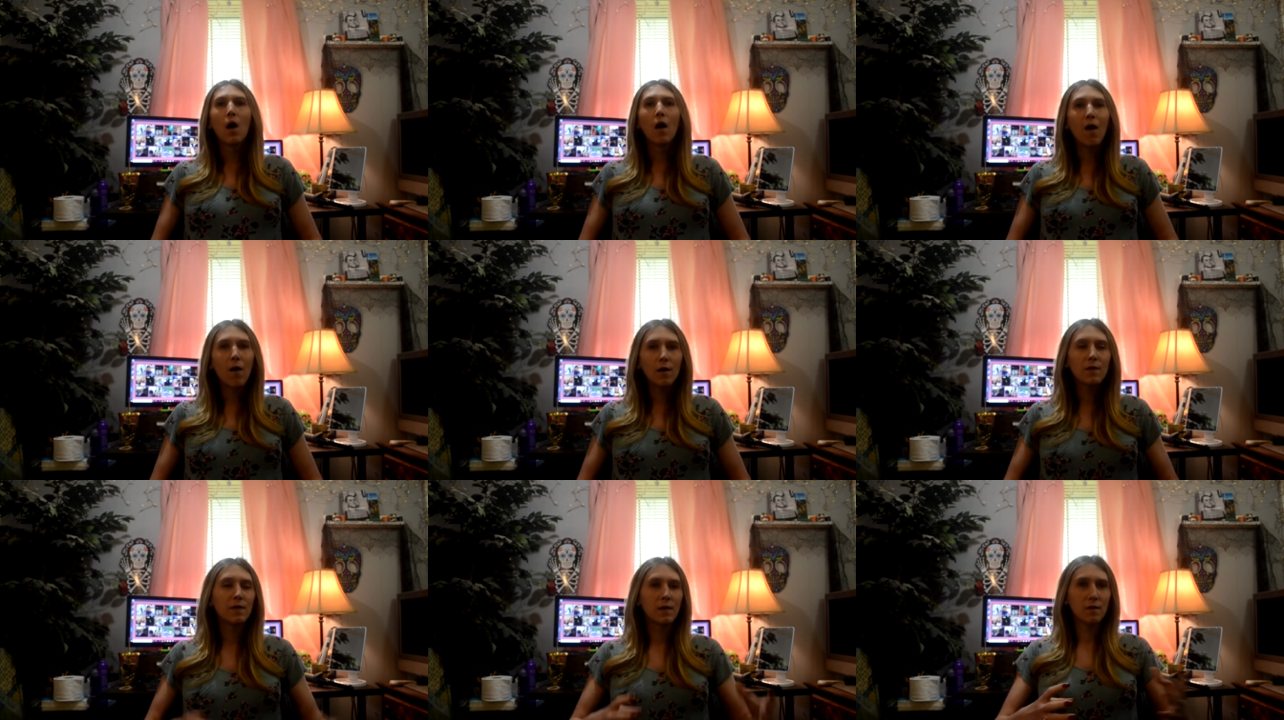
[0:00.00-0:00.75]
are
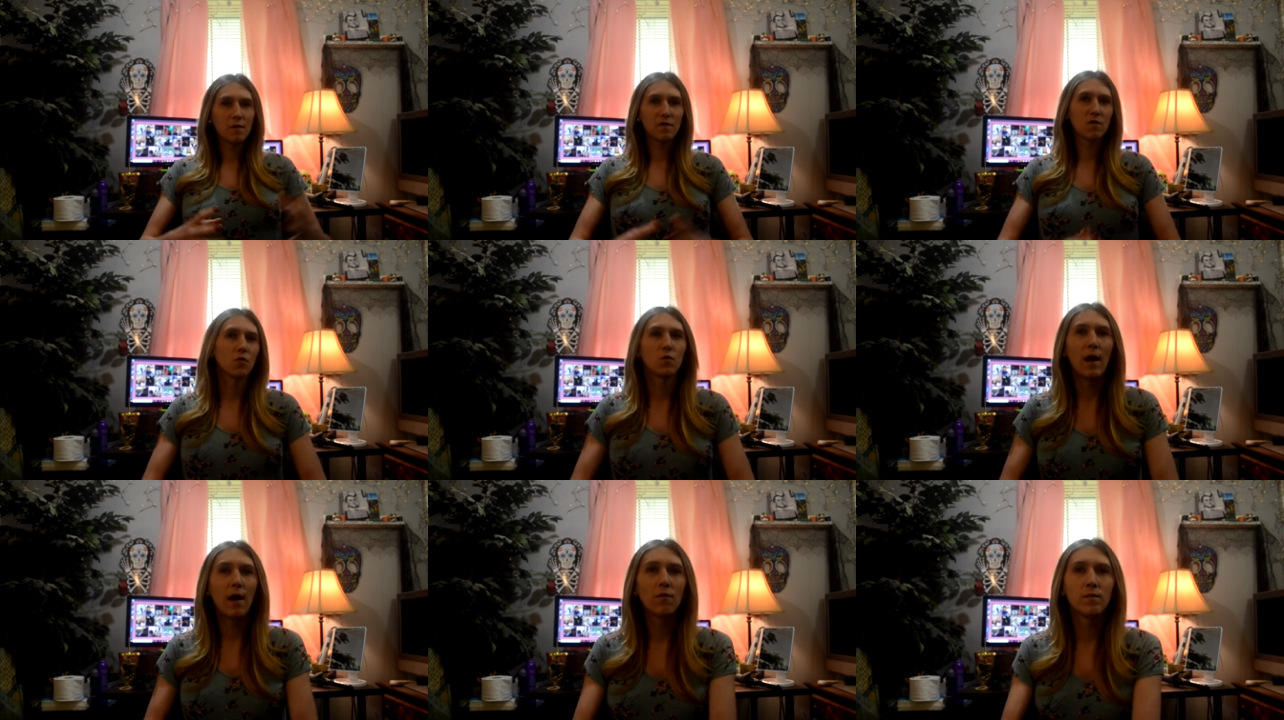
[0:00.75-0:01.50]
things
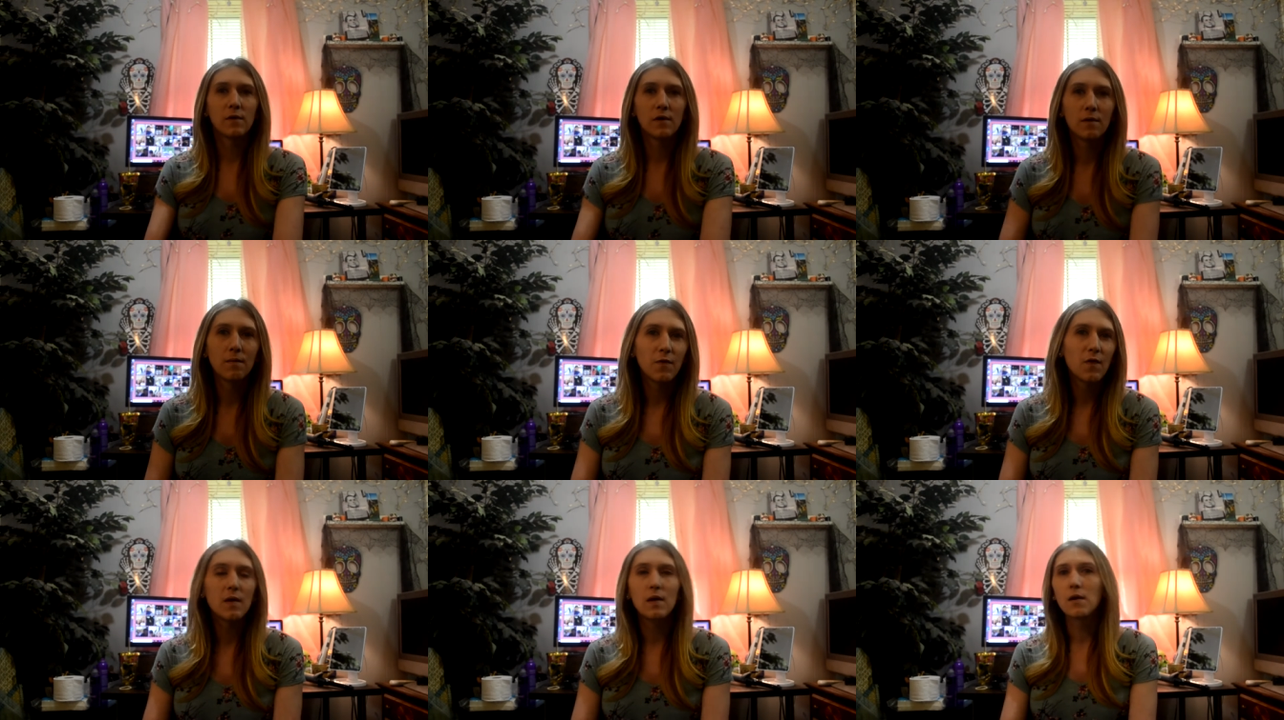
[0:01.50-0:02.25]
surrounding
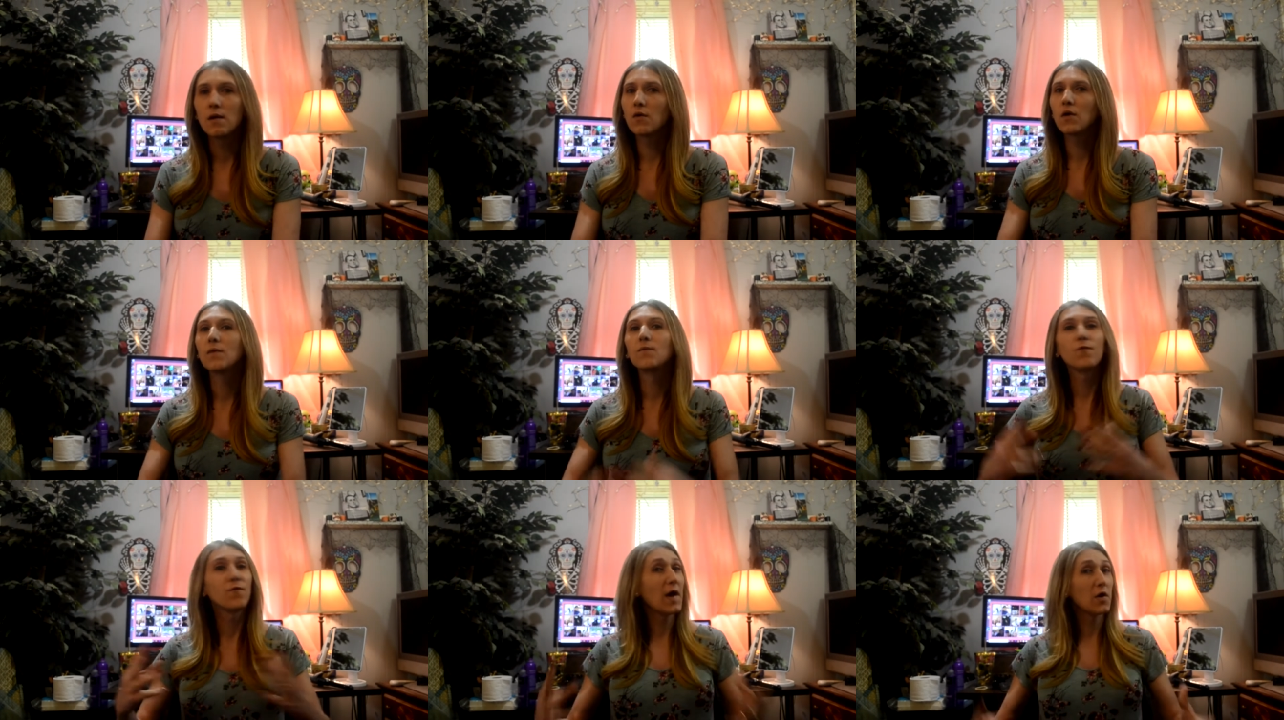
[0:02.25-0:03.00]
the
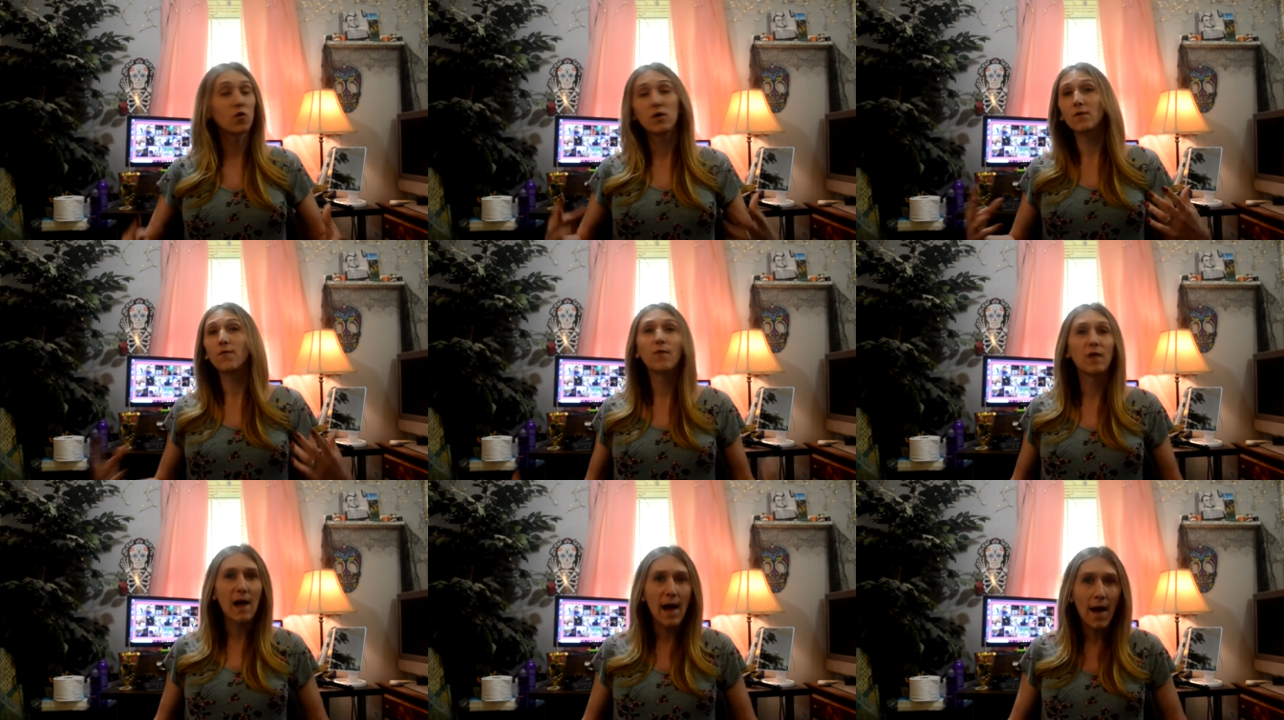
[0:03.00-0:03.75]
Confederate
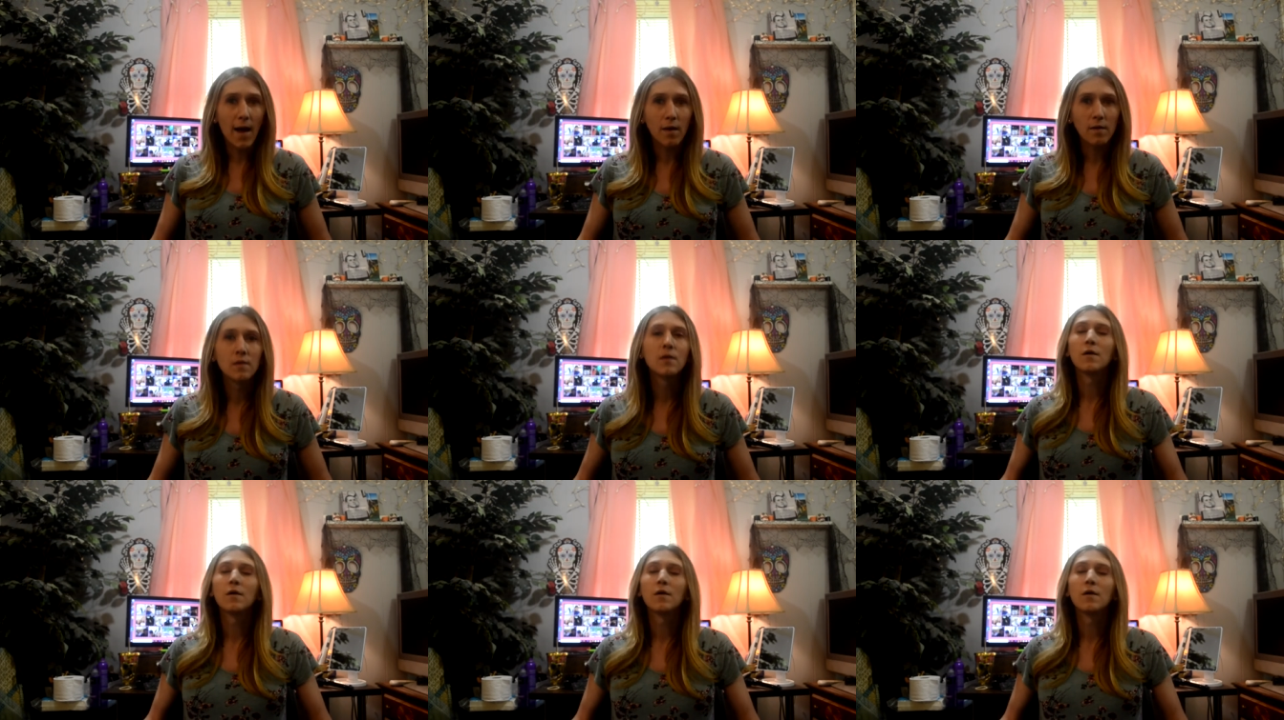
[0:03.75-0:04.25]
flag.